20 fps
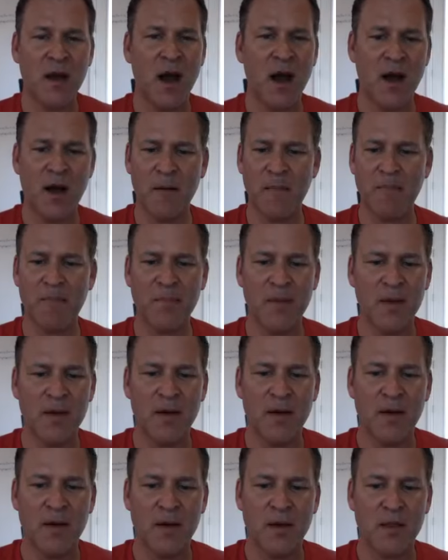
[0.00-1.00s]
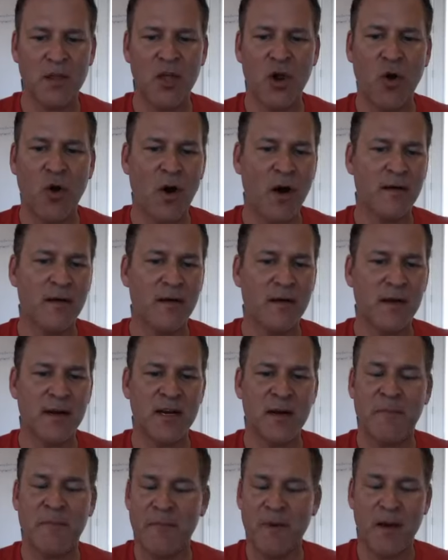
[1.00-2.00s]
I
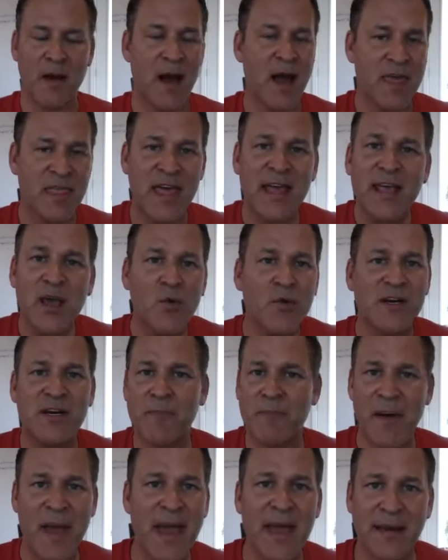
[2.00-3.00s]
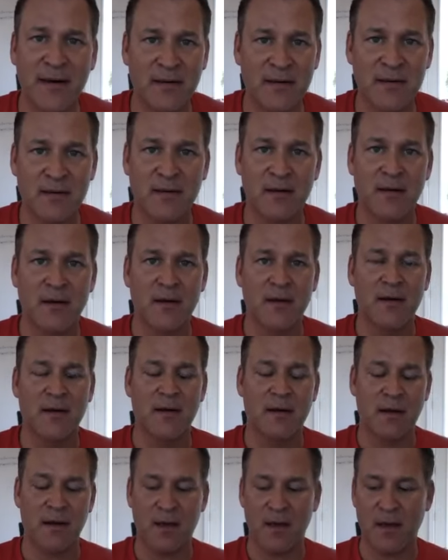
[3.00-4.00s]
think it would depend.
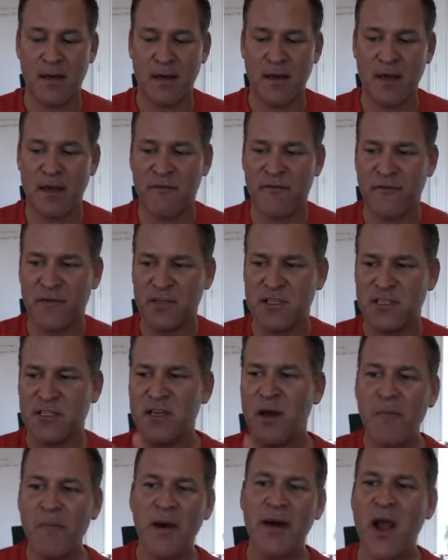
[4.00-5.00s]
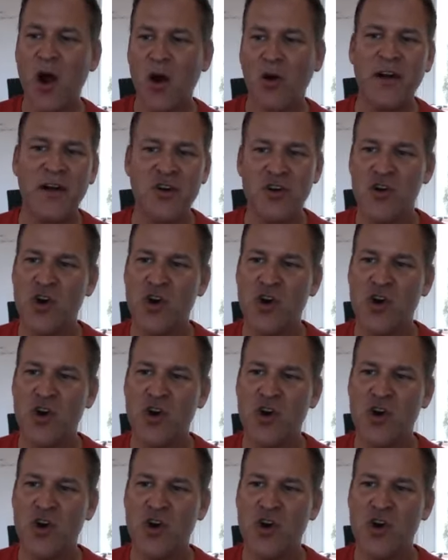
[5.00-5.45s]
If somebody already